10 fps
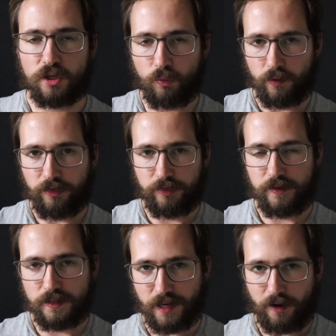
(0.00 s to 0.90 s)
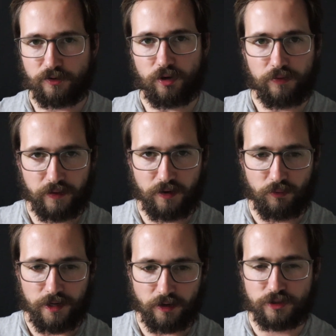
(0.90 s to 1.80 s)
So with the downturn that
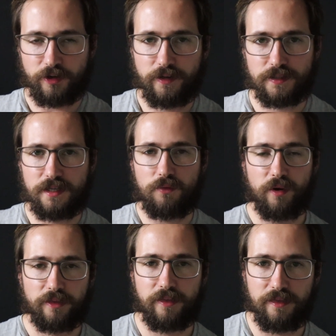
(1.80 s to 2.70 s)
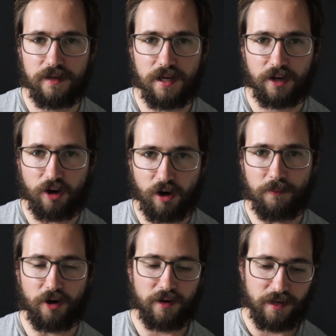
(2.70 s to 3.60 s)
we are starting to see with the car
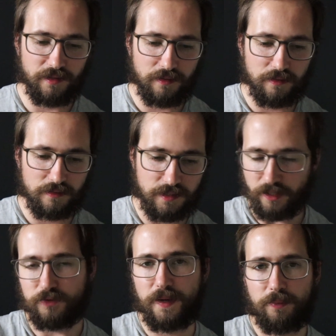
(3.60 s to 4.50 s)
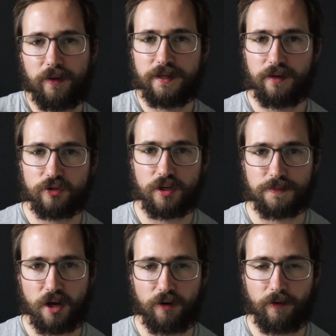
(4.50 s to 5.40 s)
market, salespeople at
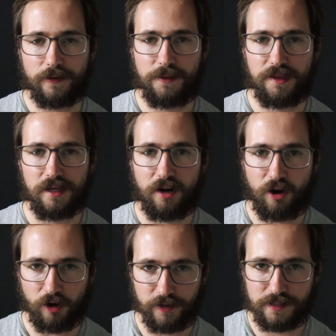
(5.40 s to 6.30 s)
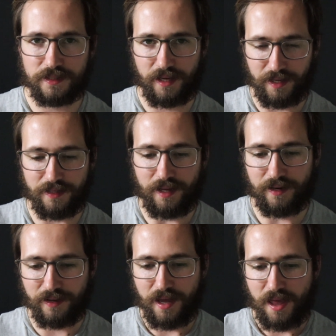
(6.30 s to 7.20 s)
dealerships are going to be the hardest hit,
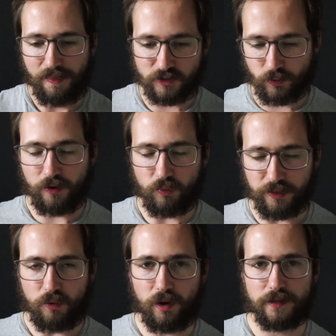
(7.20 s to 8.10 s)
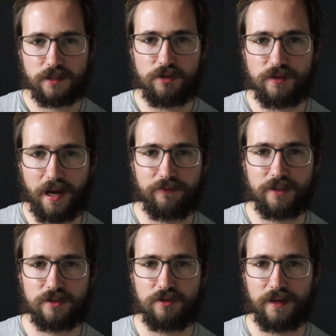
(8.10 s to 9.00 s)
and that's what I really want to dive
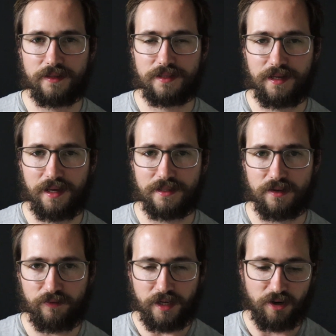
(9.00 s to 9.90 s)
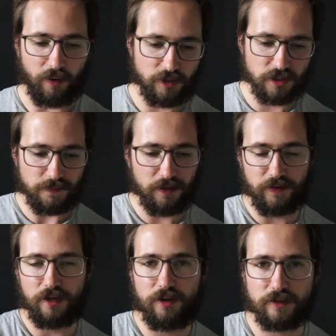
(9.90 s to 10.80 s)
into in today's video. I just made a
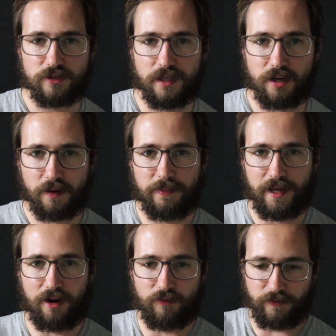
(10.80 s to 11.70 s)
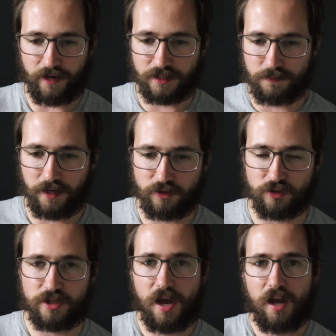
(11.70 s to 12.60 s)
video yesterday talking about how finance
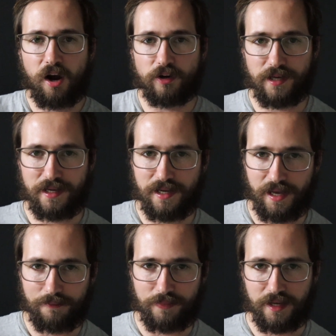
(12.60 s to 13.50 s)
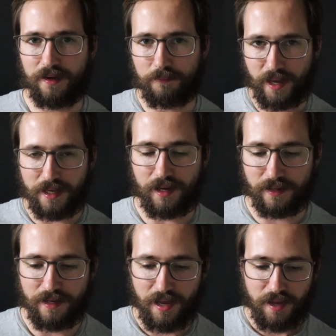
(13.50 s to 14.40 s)
managers are taking a big pay
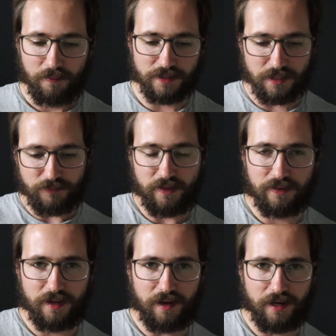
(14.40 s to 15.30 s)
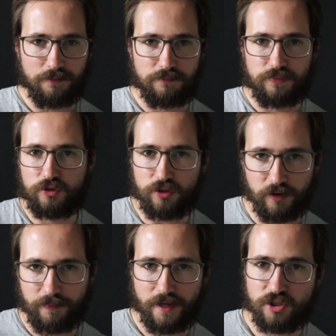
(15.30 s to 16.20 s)
cut, but something that I
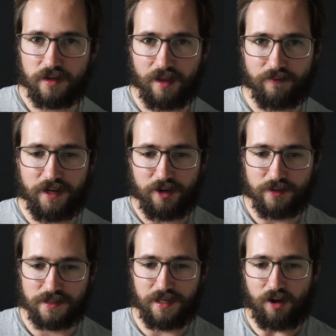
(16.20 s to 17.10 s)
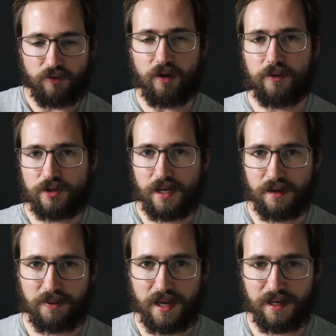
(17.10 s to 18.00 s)
should have mentioned in that video is that although they're taking
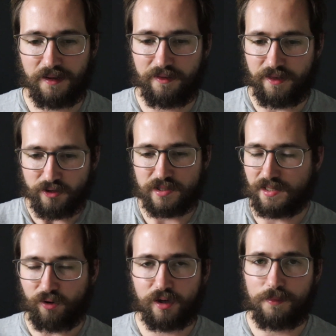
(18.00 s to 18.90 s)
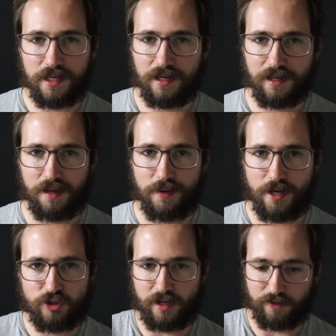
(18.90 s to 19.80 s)
a pay cut, they're still going to be getting a
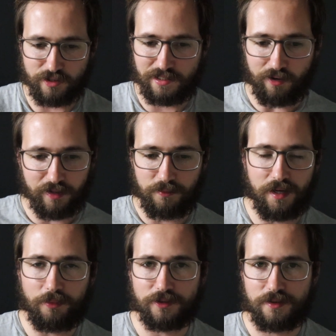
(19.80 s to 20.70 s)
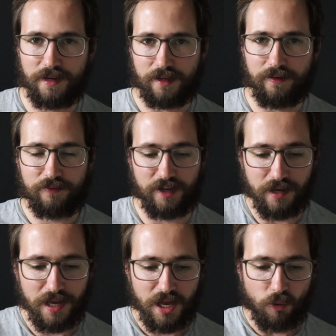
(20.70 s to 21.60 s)
paycheck. They're still going to be able to make a living,
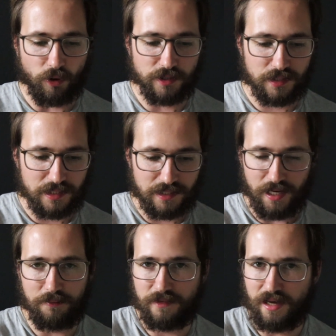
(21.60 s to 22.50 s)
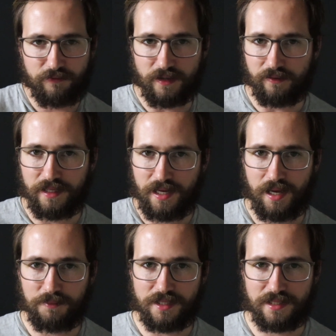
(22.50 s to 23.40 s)
whereas the same definitely
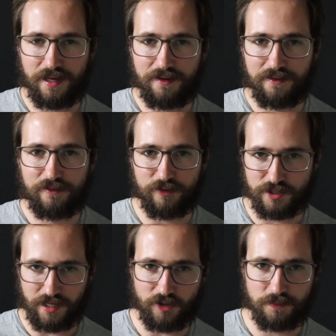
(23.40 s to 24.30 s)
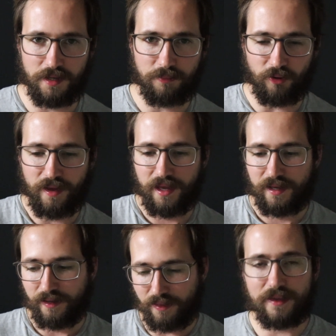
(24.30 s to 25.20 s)
can't be said for salespeople,
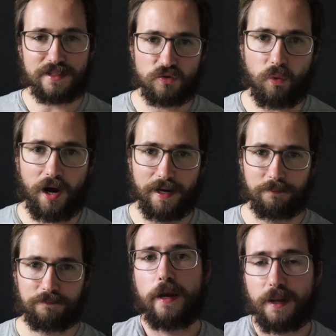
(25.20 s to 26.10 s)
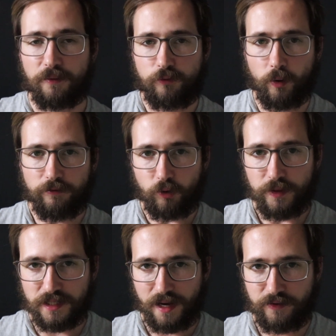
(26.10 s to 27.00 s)
and this is why. Now, before I
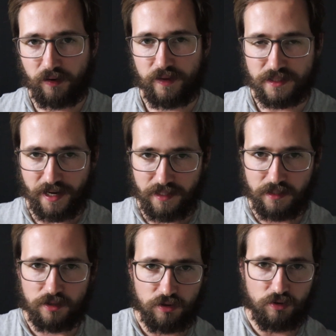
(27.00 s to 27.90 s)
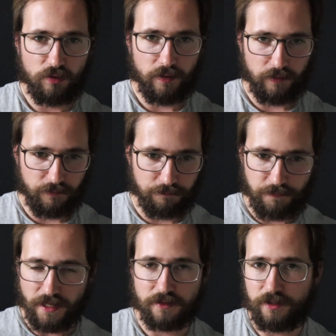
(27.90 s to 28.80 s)
fully dive into this, I need to
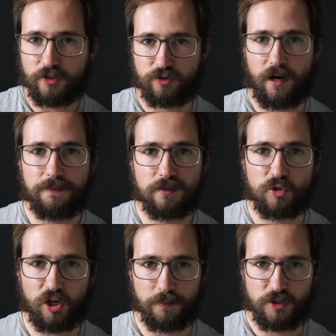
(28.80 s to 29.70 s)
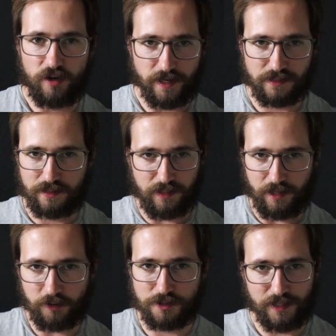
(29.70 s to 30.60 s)
basically describe some terms so you guys can
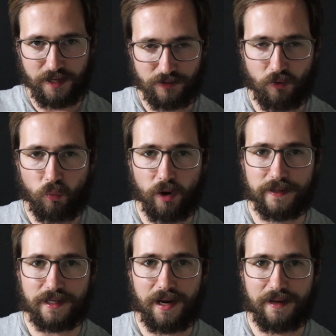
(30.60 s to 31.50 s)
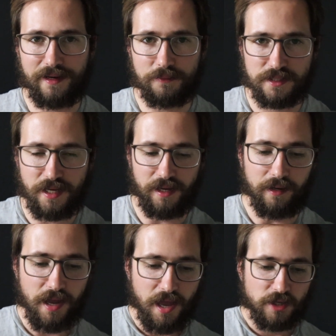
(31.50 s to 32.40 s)
understand what I am saying.